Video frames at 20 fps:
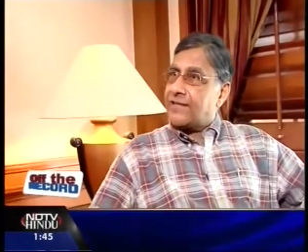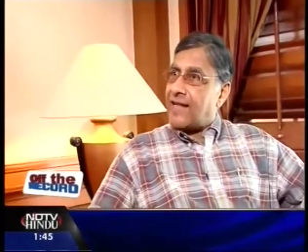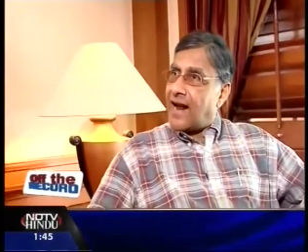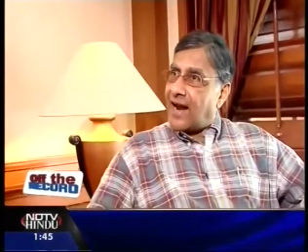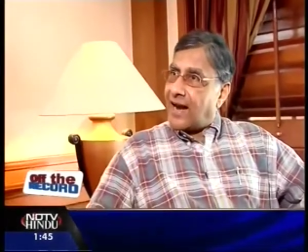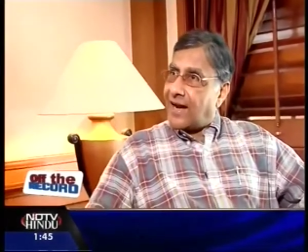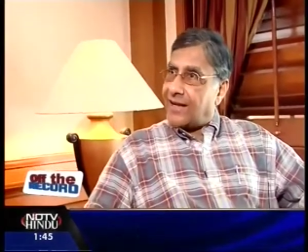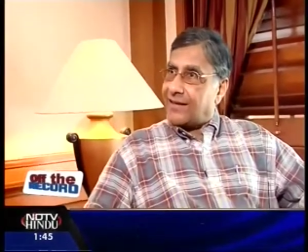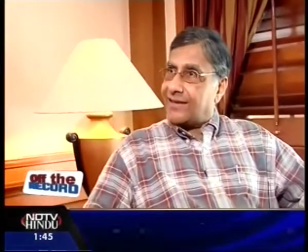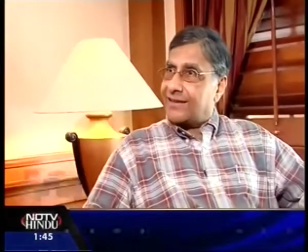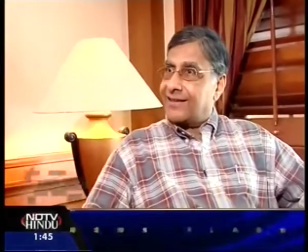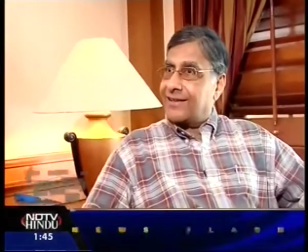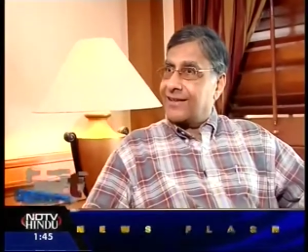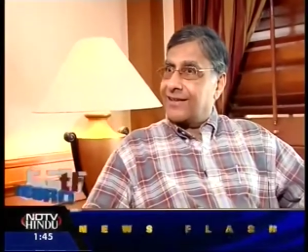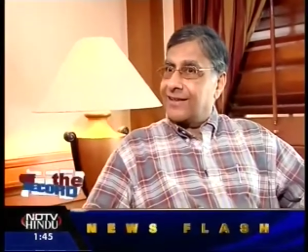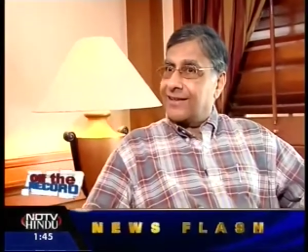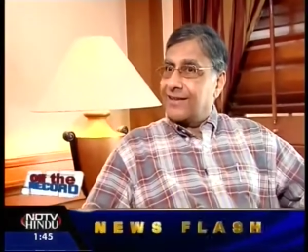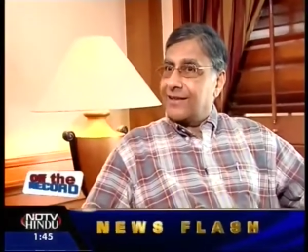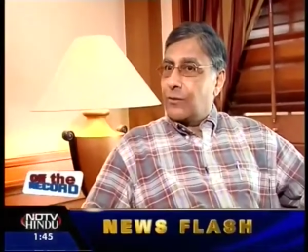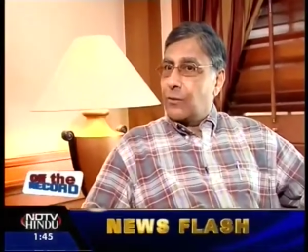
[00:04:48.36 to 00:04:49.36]
that
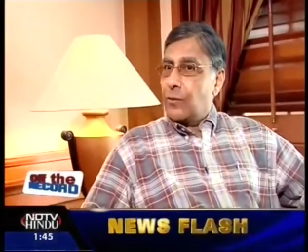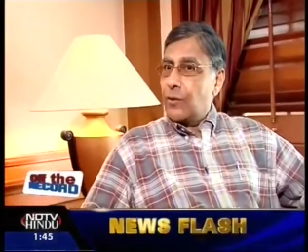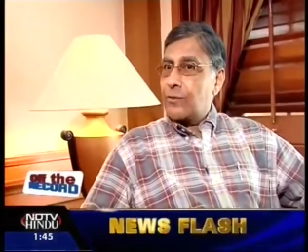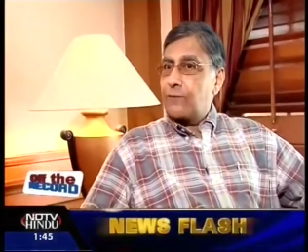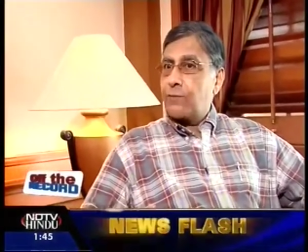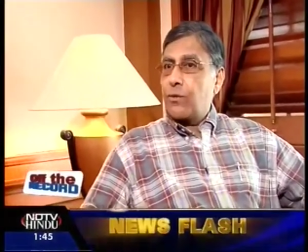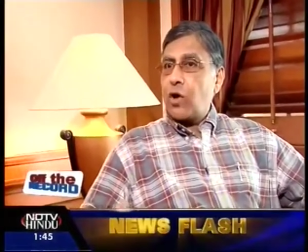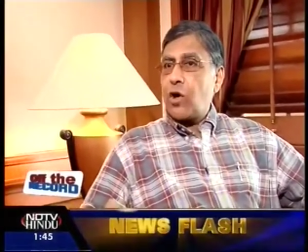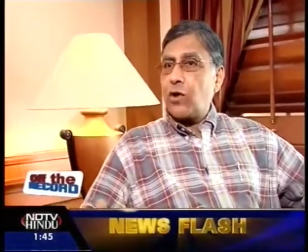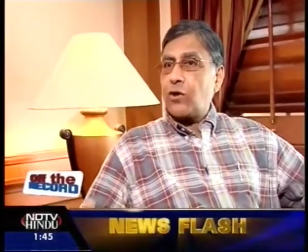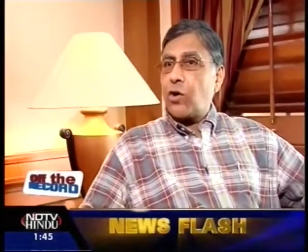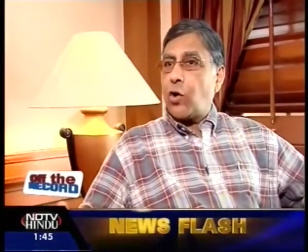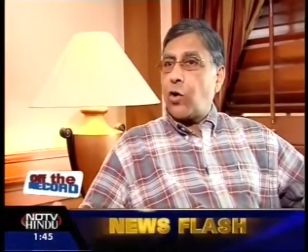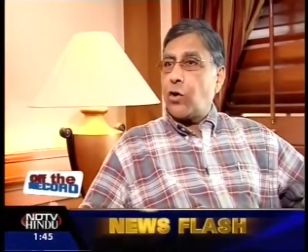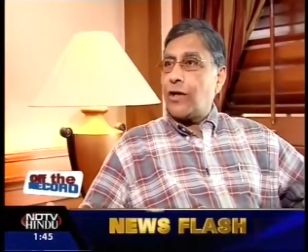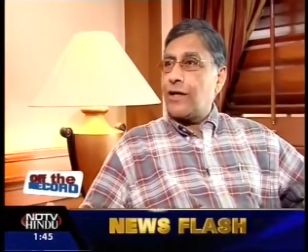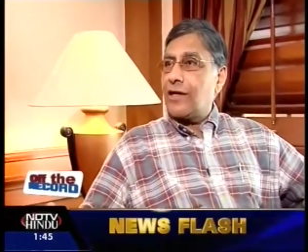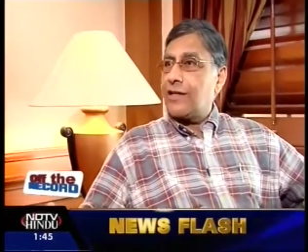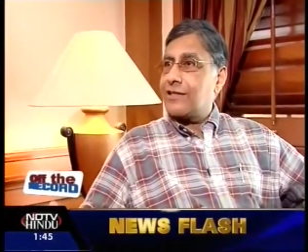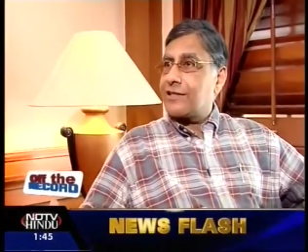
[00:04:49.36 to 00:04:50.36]
which brought
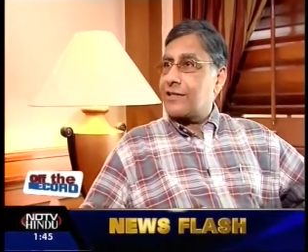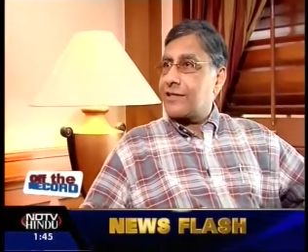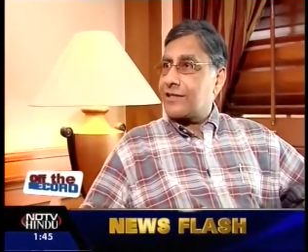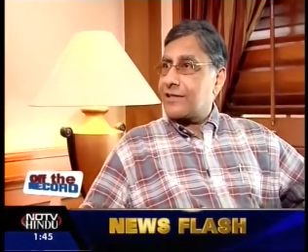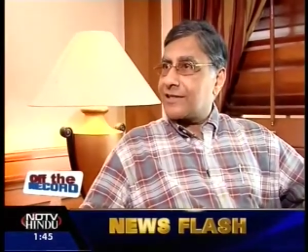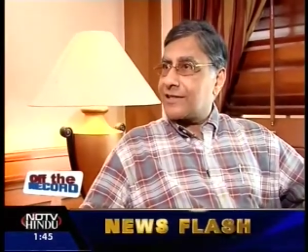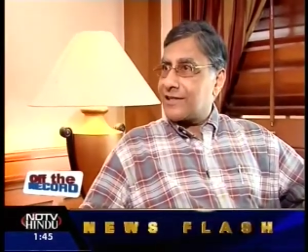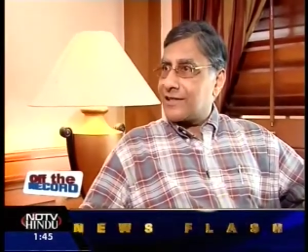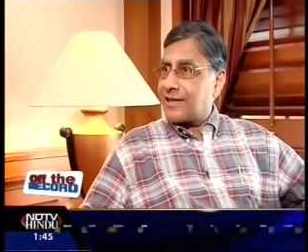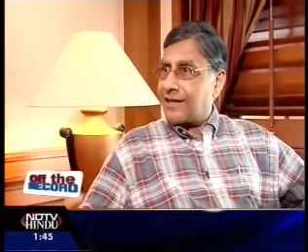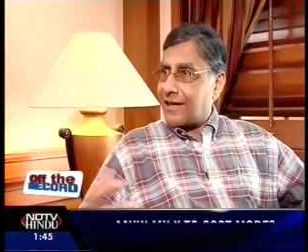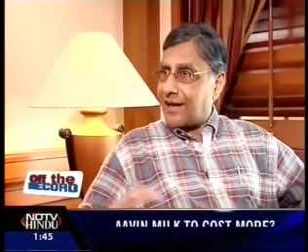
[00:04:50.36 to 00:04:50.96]
audiences